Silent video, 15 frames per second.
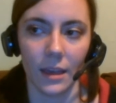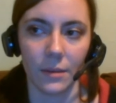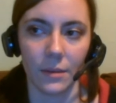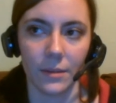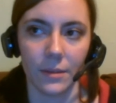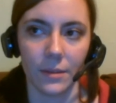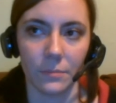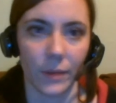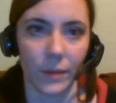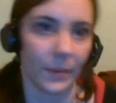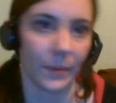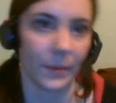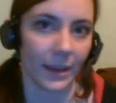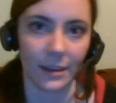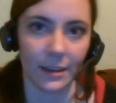Brought
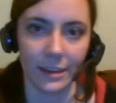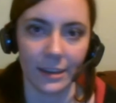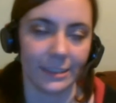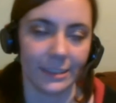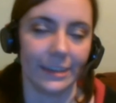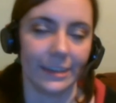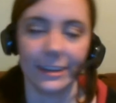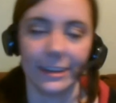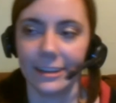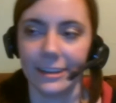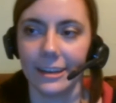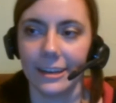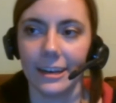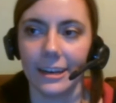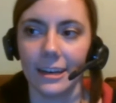back Onyxia,
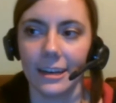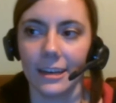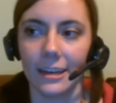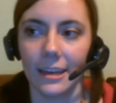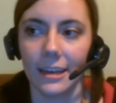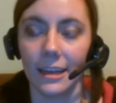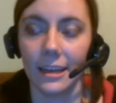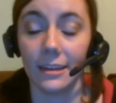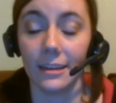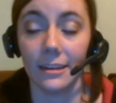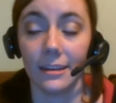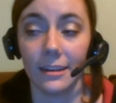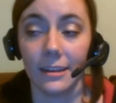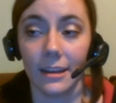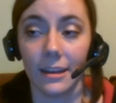
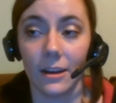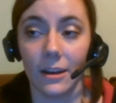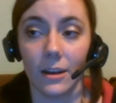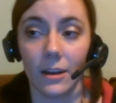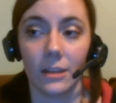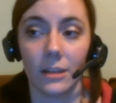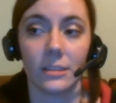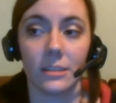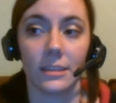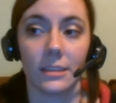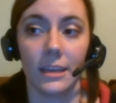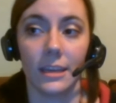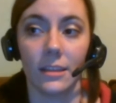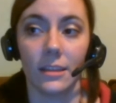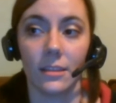and
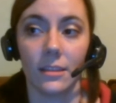honestly,